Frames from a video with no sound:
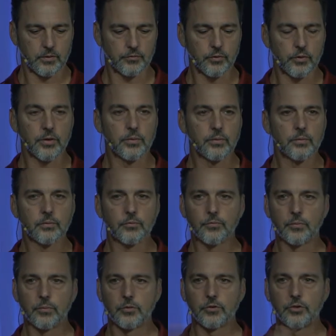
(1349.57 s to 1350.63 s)
for the
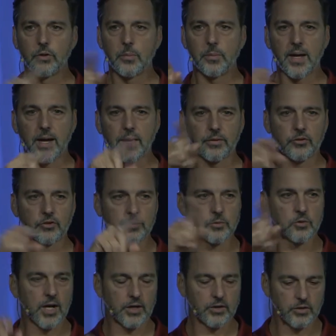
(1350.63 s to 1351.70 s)
do the math of
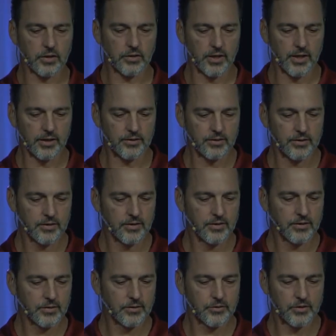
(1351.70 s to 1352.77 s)
subtraction on that
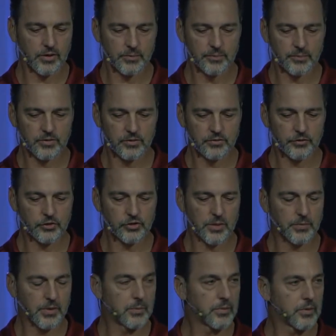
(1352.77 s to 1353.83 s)
some, for
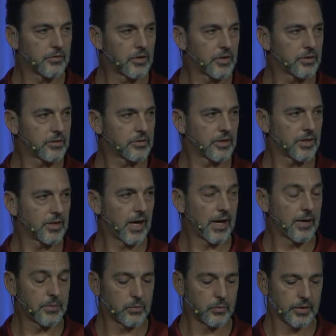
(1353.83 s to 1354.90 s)
some number of years. And
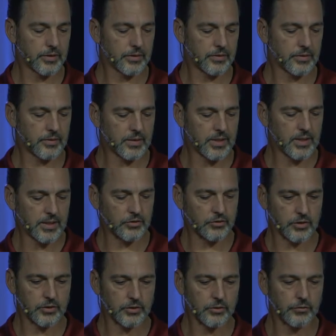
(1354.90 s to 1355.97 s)
I've been with the
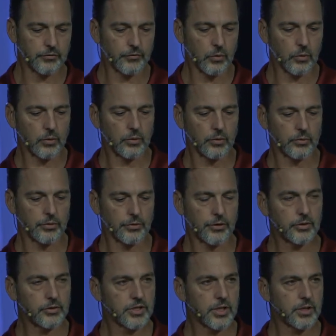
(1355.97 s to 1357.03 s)
Institute for
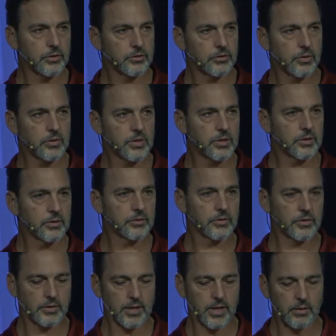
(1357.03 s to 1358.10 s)
13 or so
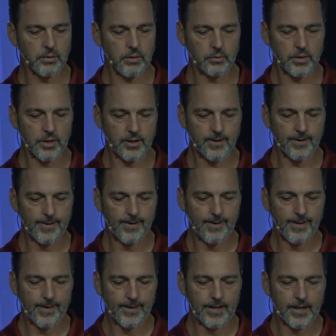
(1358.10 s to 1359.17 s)
years now already.
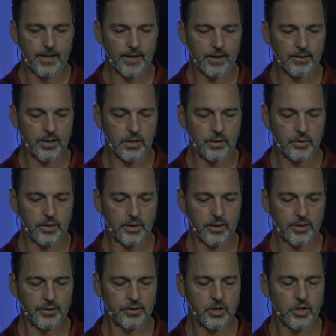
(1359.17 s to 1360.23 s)
Uh, anyway,